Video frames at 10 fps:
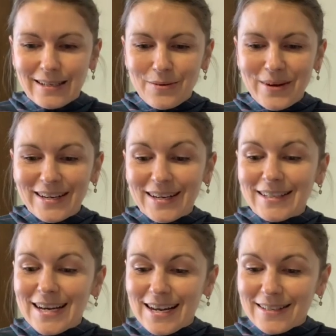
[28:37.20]
when
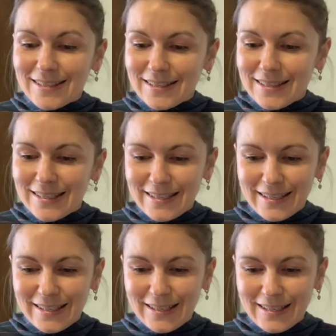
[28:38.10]
unasked,
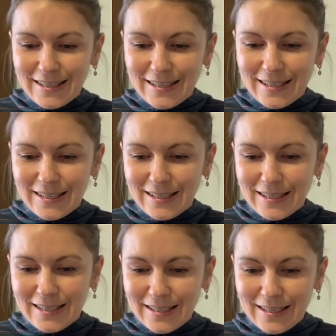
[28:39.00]

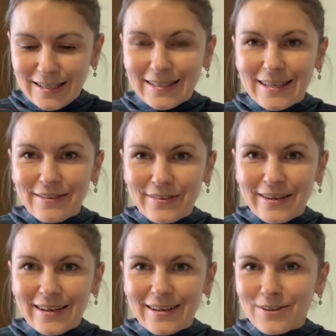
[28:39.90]
and
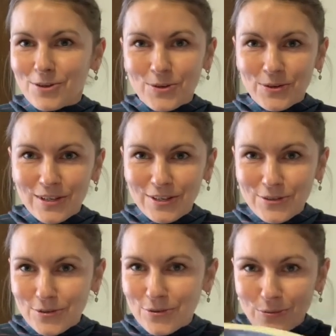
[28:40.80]
giving not only
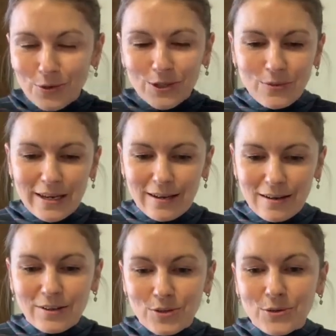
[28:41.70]
to
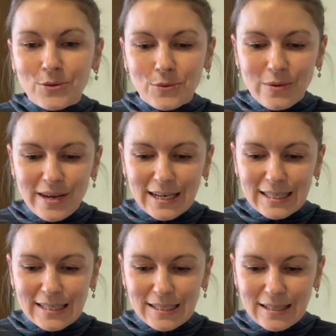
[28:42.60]
who we
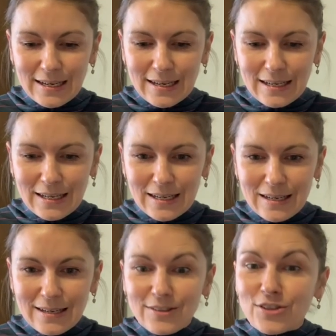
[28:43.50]
consider
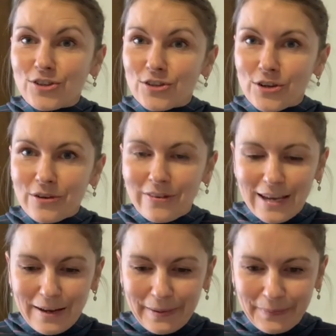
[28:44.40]

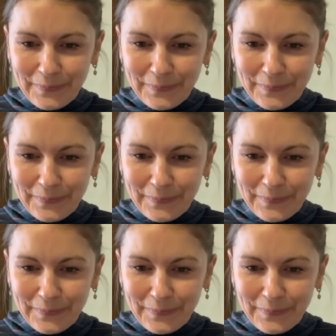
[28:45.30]
deserving.